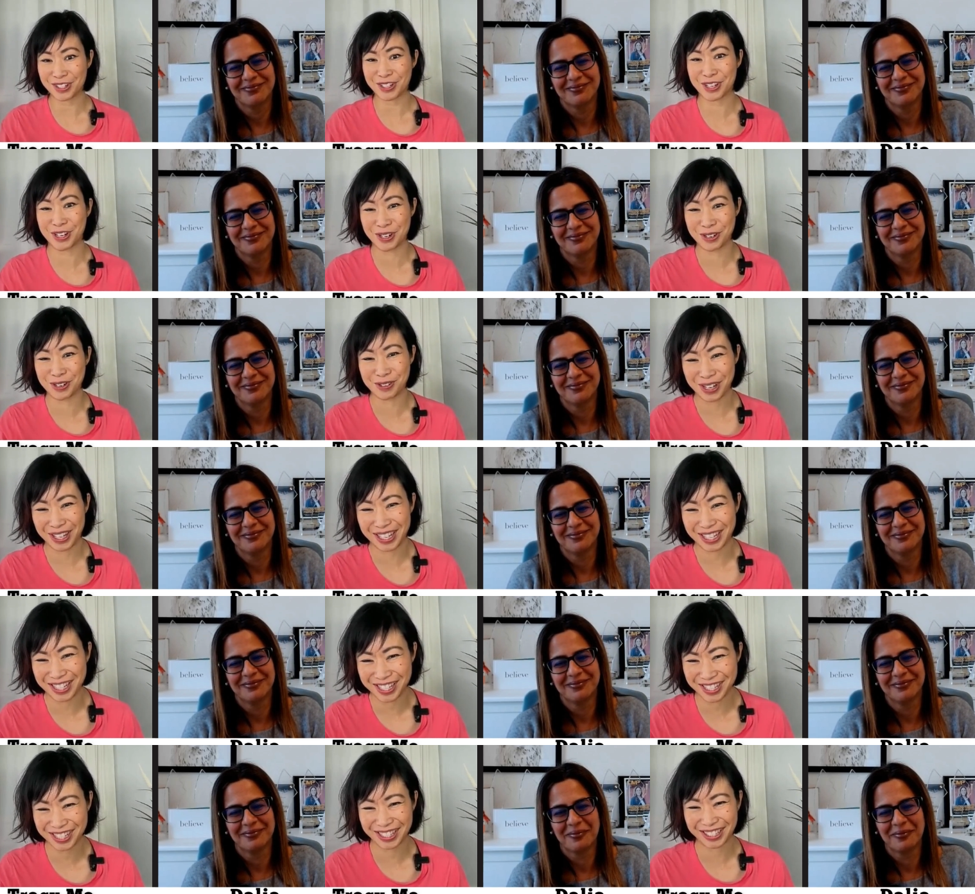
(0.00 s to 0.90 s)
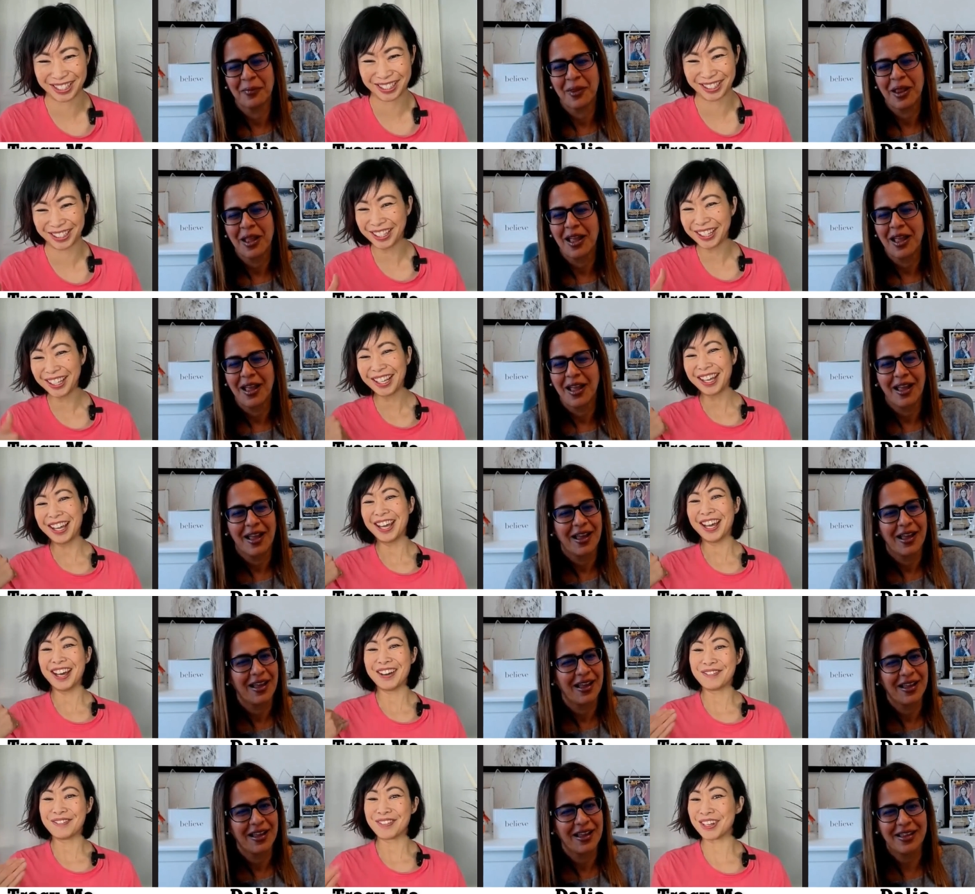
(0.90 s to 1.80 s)
Speaker 1: situation.
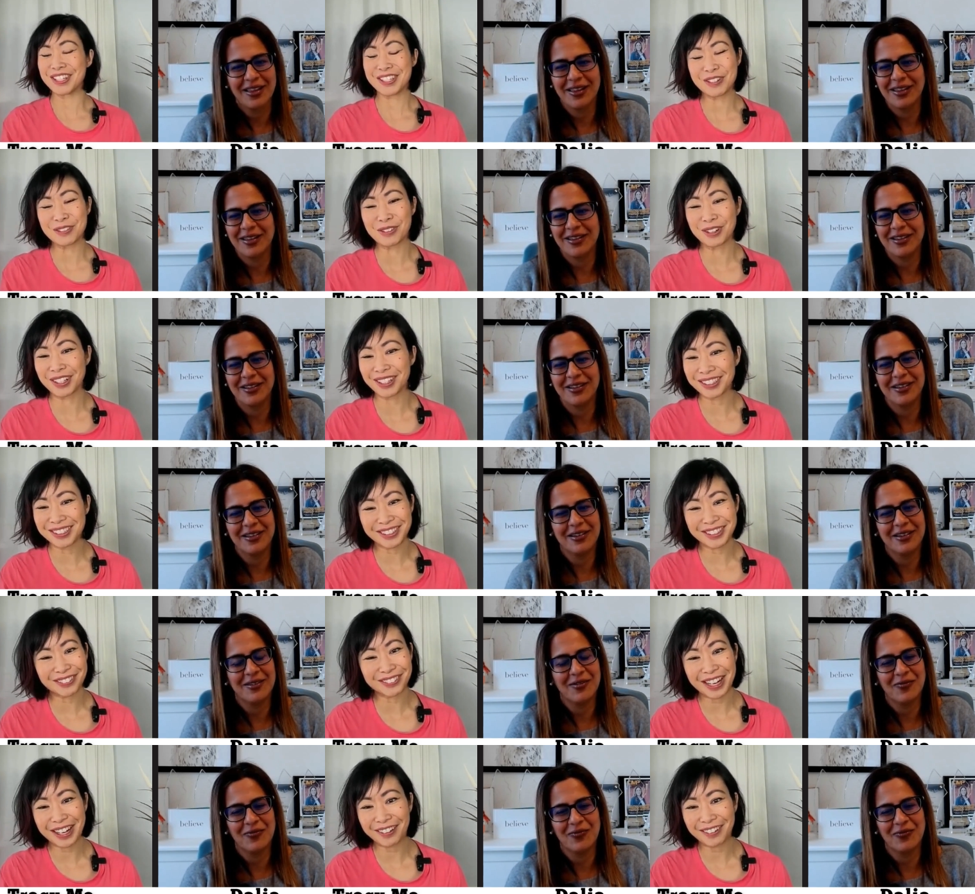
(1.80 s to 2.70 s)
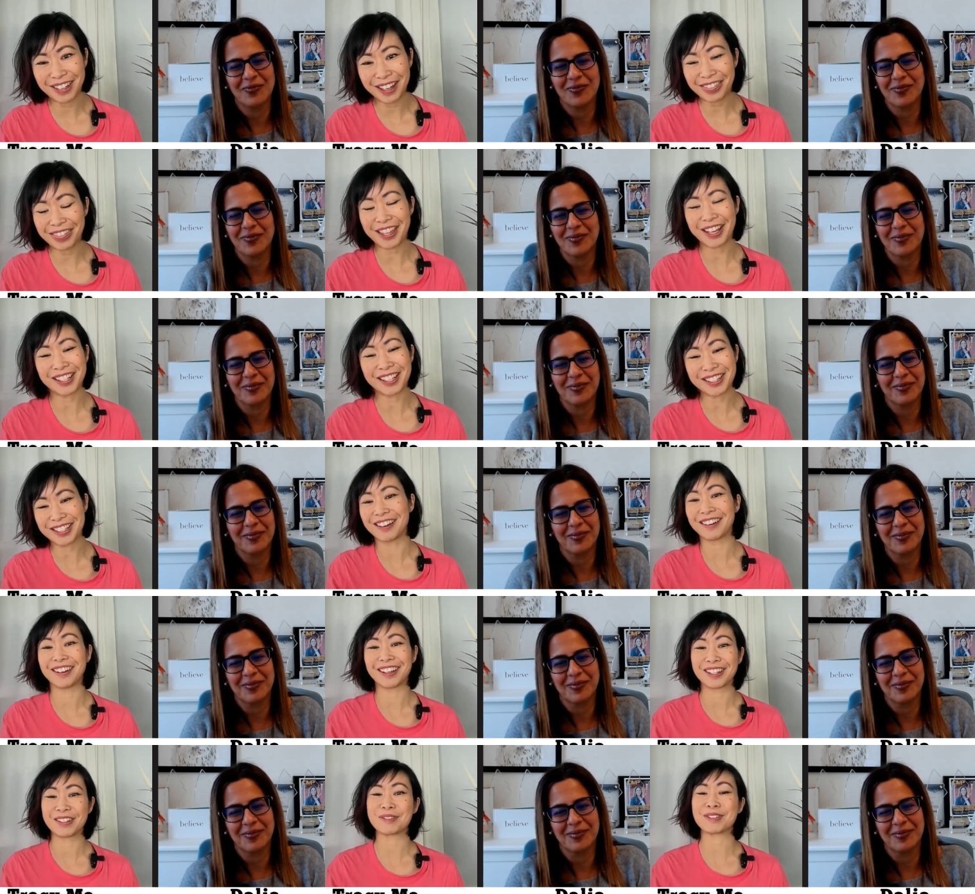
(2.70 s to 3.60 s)
but you weren't around at that
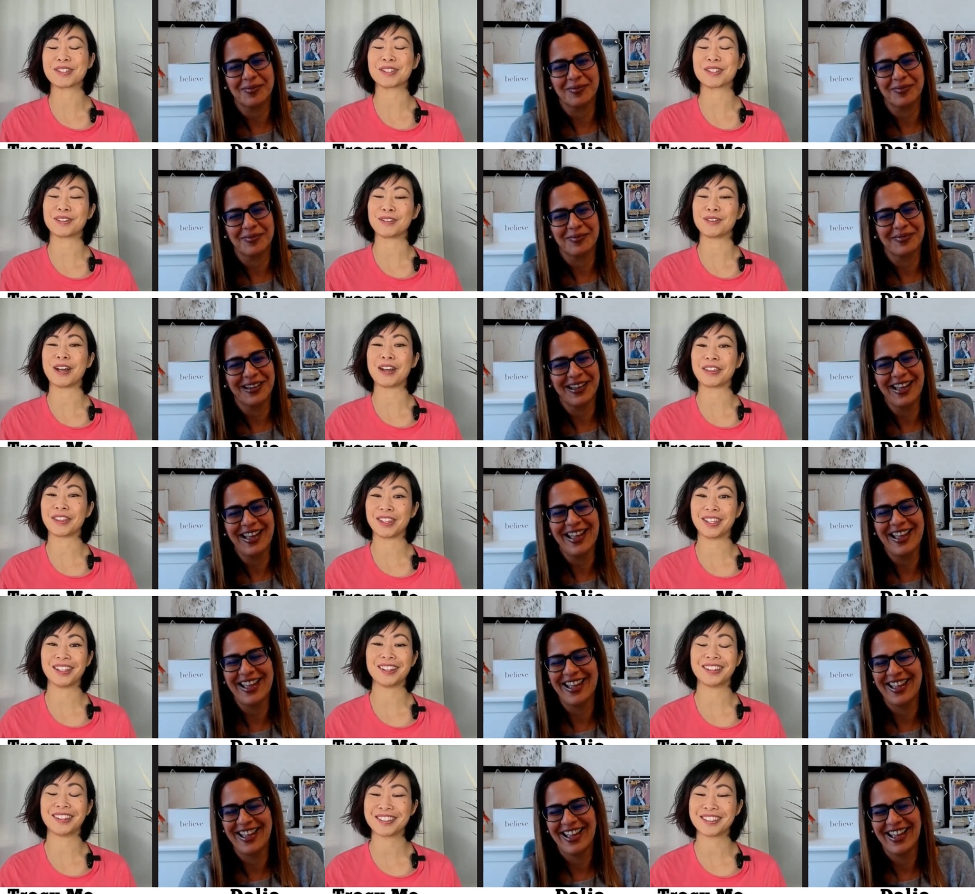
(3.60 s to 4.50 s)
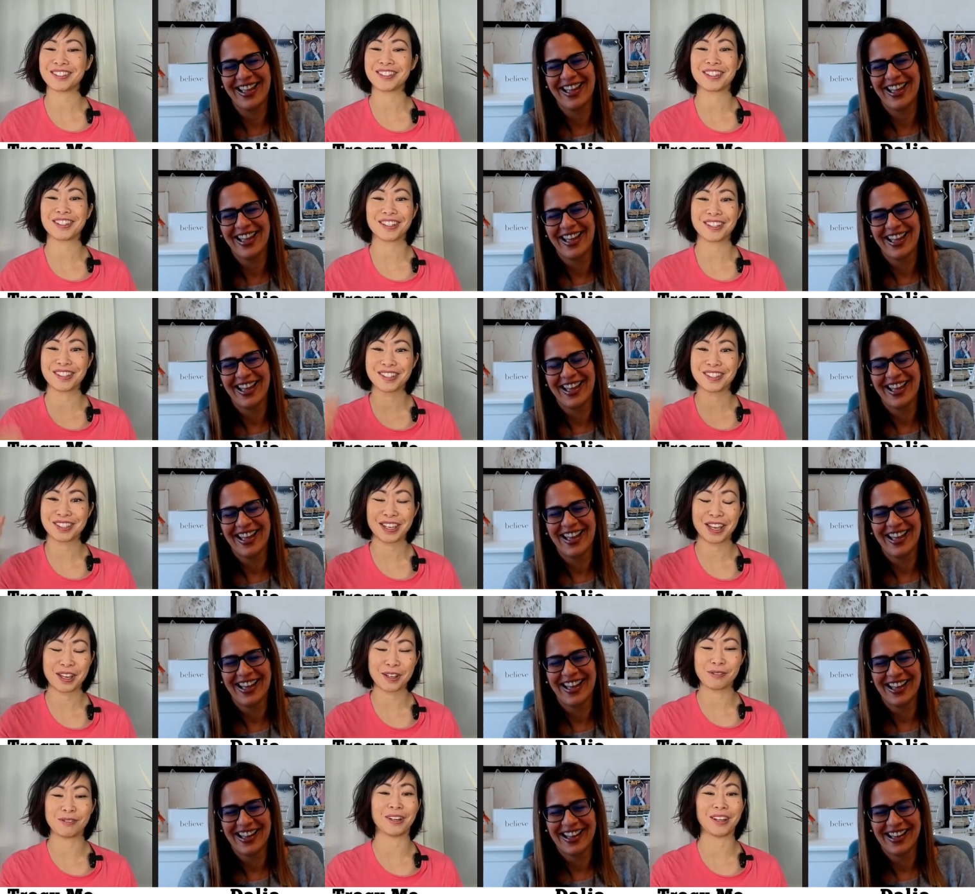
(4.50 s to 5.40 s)
time. So I think this is a good
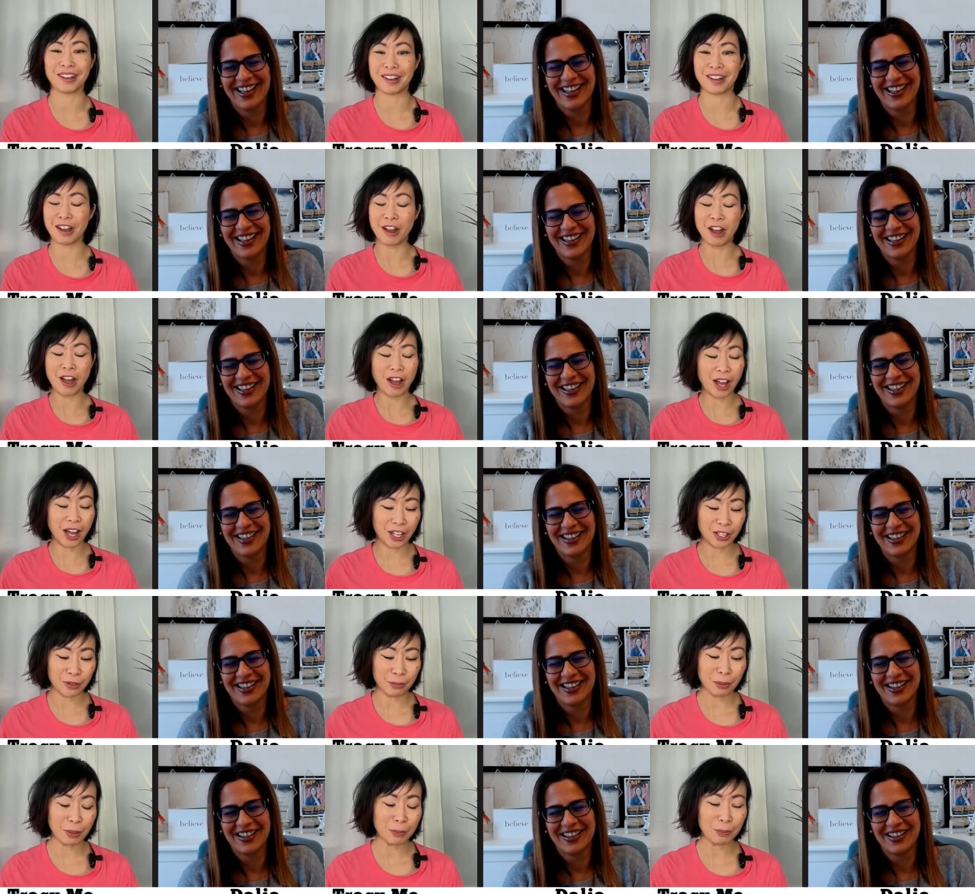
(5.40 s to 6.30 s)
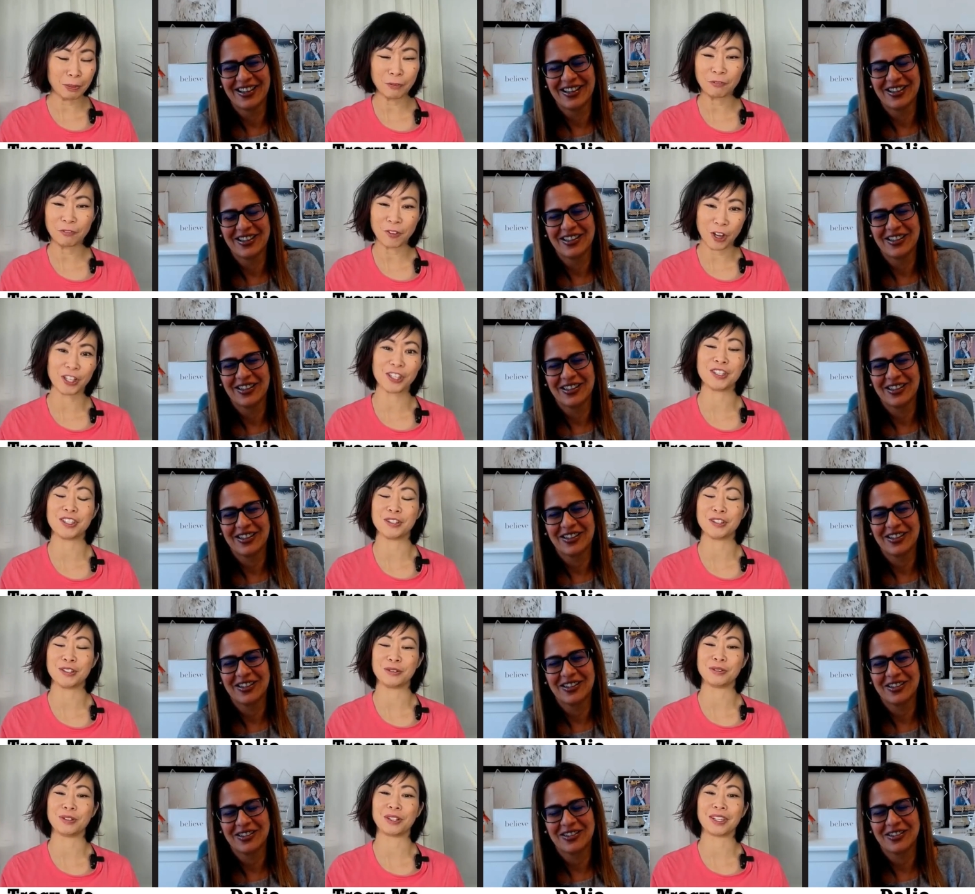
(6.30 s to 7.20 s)
segue how do people find
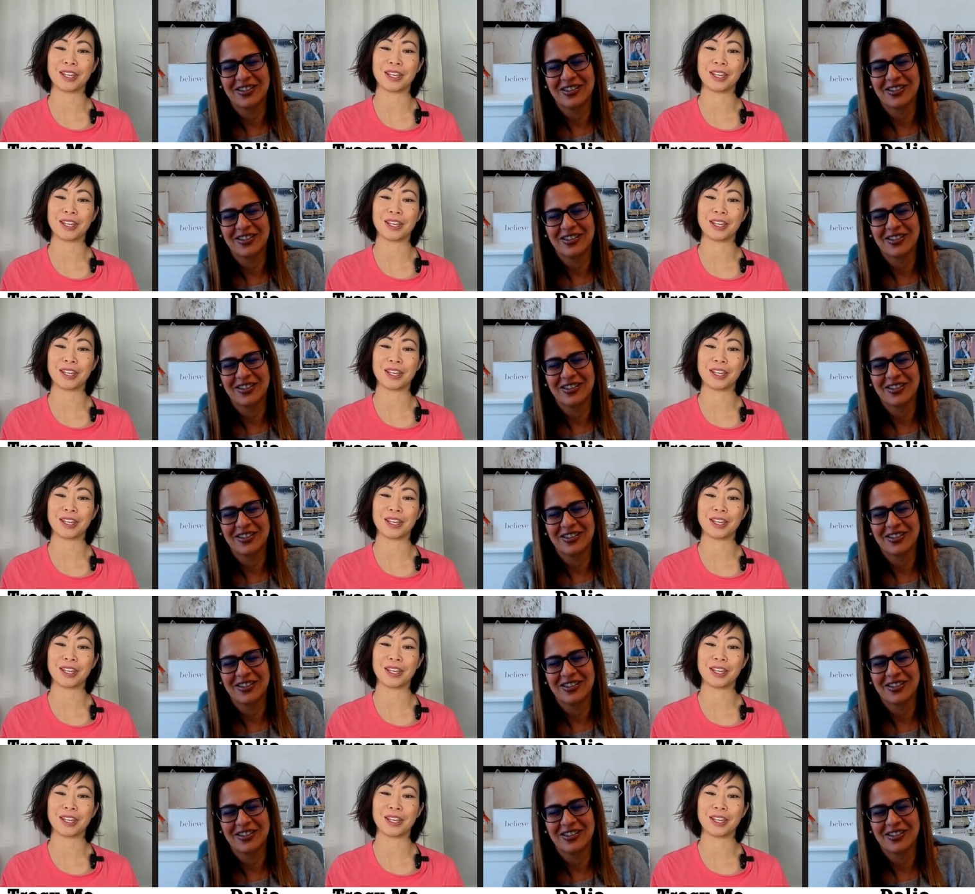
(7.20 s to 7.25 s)
you?